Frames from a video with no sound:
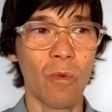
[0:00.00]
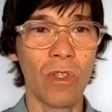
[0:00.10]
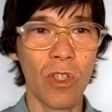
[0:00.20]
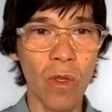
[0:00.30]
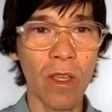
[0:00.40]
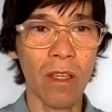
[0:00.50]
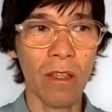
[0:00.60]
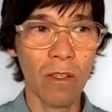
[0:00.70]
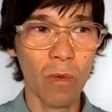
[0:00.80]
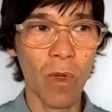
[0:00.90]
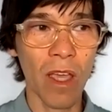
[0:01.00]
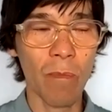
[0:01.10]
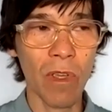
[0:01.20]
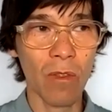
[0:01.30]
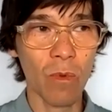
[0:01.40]
We're doing it this
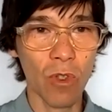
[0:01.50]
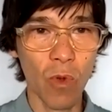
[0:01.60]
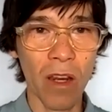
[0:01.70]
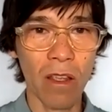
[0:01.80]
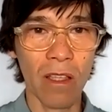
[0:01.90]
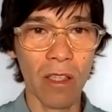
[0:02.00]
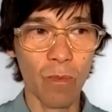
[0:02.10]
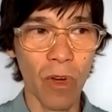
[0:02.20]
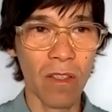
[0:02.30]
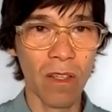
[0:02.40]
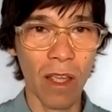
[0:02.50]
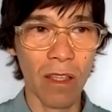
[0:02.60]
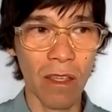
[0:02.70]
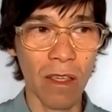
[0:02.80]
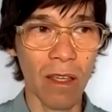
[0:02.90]
way because we're trying to express an
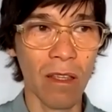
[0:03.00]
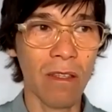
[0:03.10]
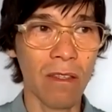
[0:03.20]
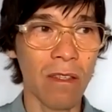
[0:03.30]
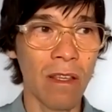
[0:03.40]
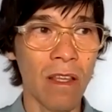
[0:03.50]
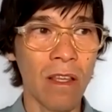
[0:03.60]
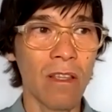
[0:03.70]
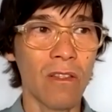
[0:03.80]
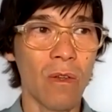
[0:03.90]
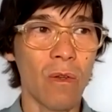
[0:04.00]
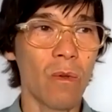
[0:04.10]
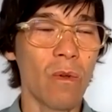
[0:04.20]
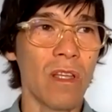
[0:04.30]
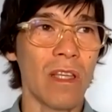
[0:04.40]
idea. This is
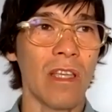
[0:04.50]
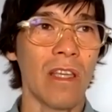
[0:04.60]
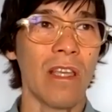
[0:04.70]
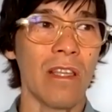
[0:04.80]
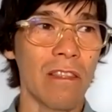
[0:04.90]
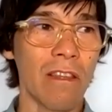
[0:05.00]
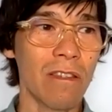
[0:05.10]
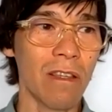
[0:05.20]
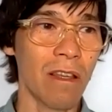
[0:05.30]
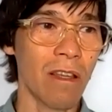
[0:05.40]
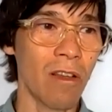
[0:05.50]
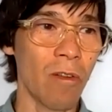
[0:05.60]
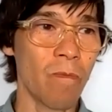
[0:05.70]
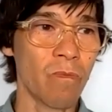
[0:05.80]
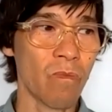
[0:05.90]
so there's a